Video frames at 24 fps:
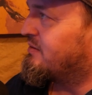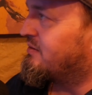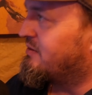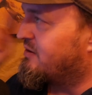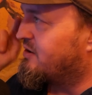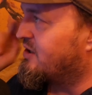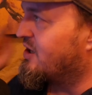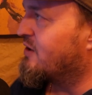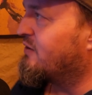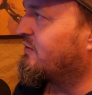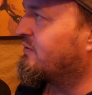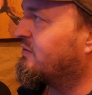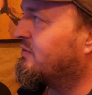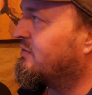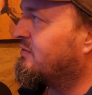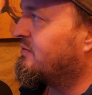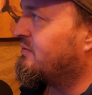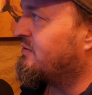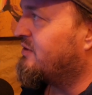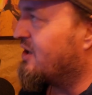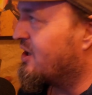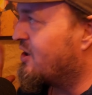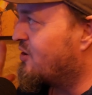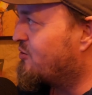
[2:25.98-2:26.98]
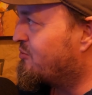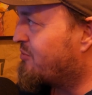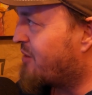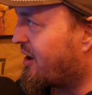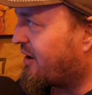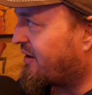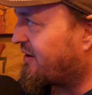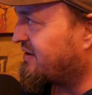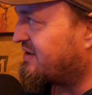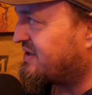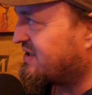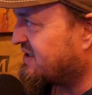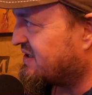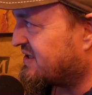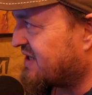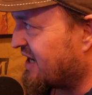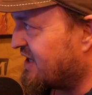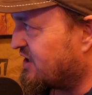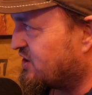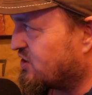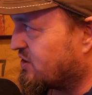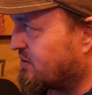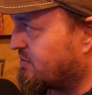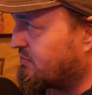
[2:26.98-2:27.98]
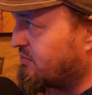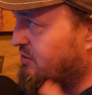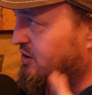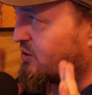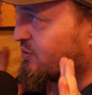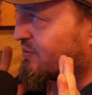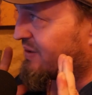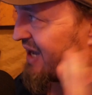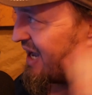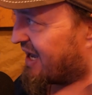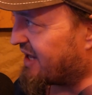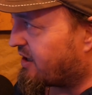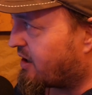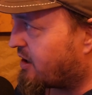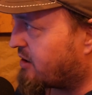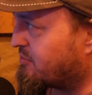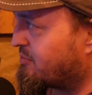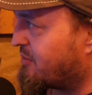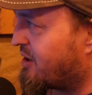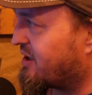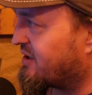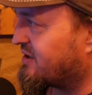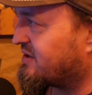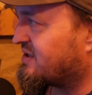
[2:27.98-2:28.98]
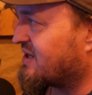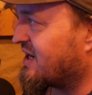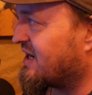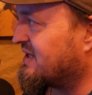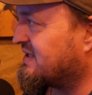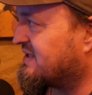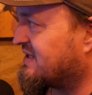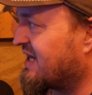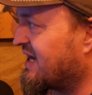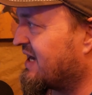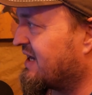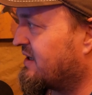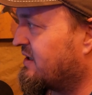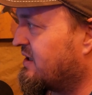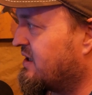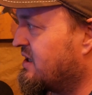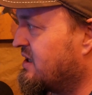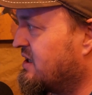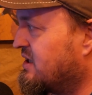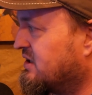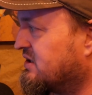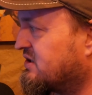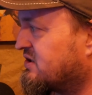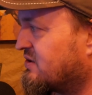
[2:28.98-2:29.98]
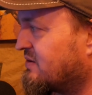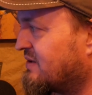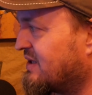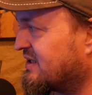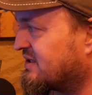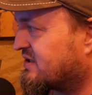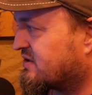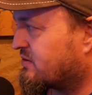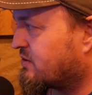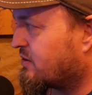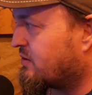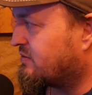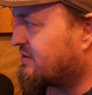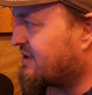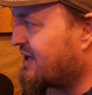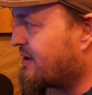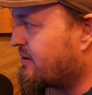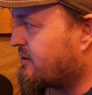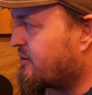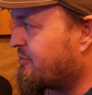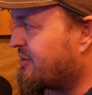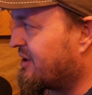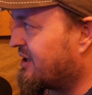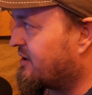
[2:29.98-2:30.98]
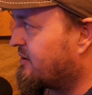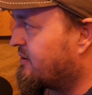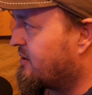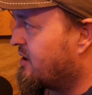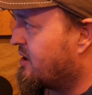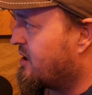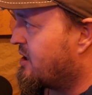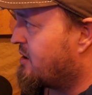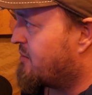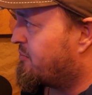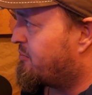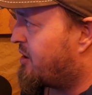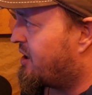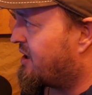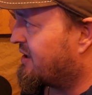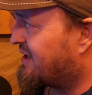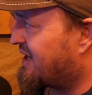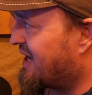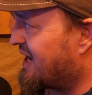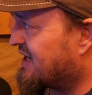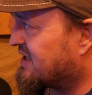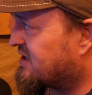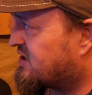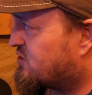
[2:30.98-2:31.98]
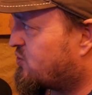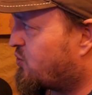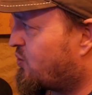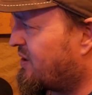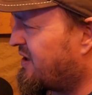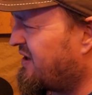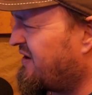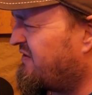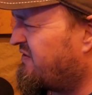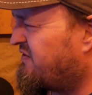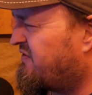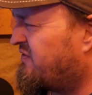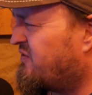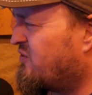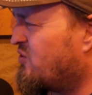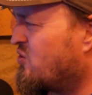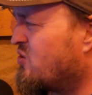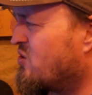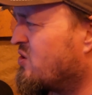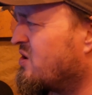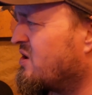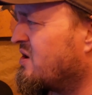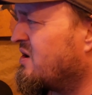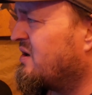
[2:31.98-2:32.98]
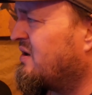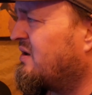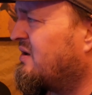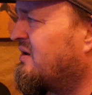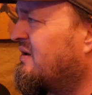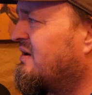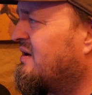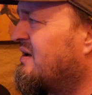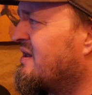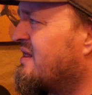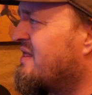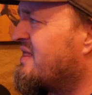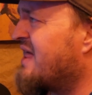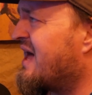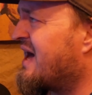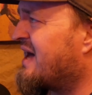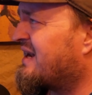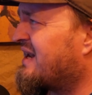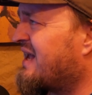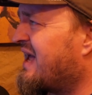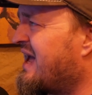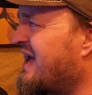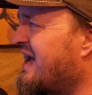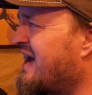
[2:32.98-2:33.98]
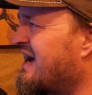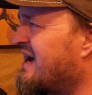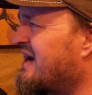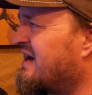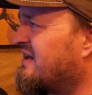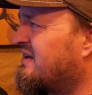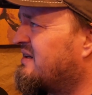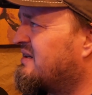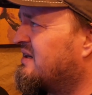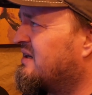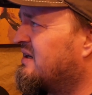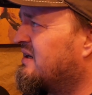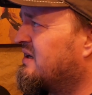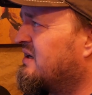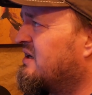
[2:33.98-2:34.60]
No monetization. You cannot monetize that. So let's scroll down a bit. Podcast 24, that had